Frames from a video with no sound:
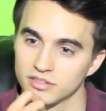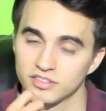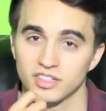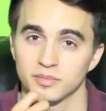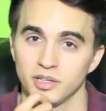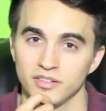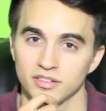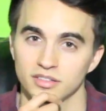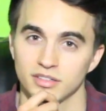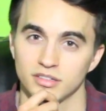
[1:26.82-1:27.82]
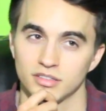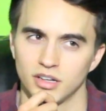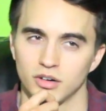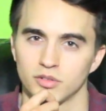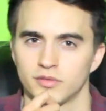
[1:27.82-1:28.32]
6 months?
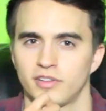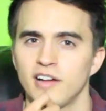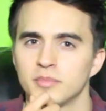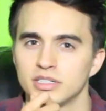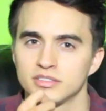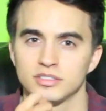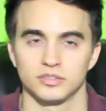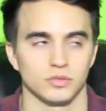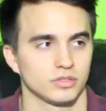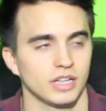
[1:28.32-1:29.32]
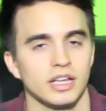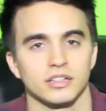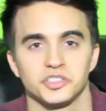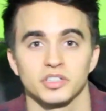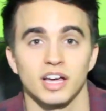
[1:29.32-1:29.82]
No, 5 months. Dang,
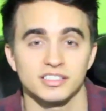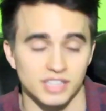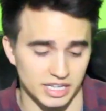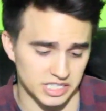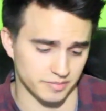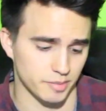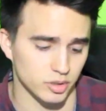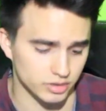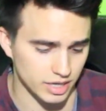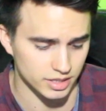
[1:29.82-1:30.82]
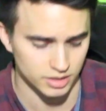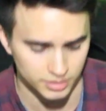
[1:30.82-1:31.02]
July 2nd is my birthday.